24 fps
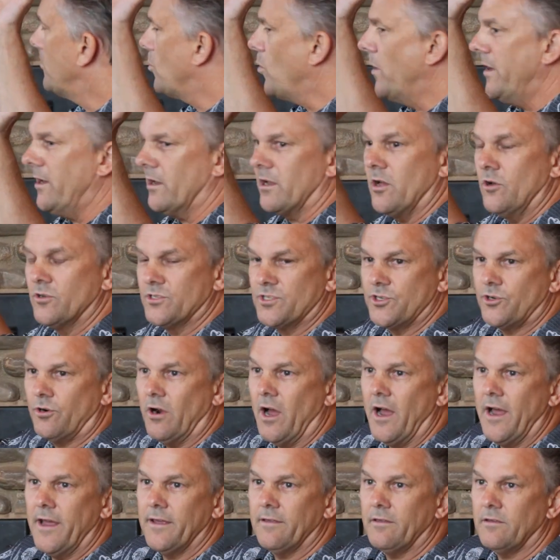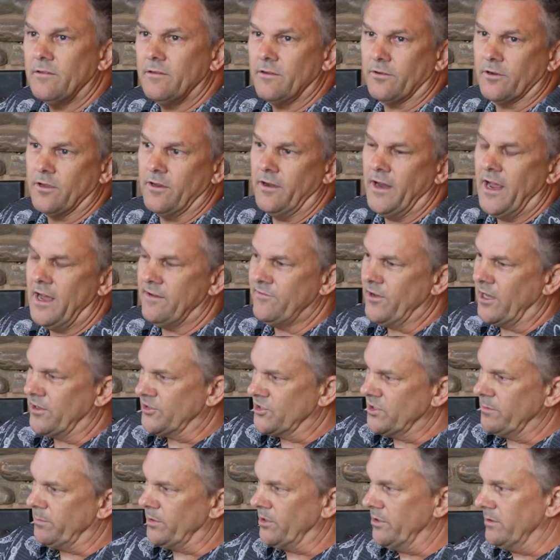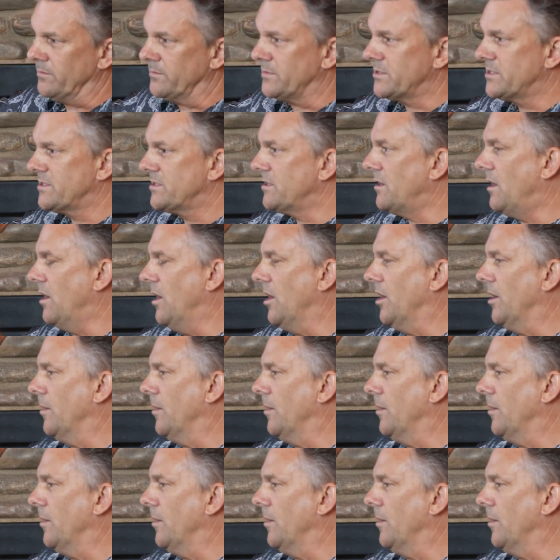when it goes dry, you're going to have algae blooms.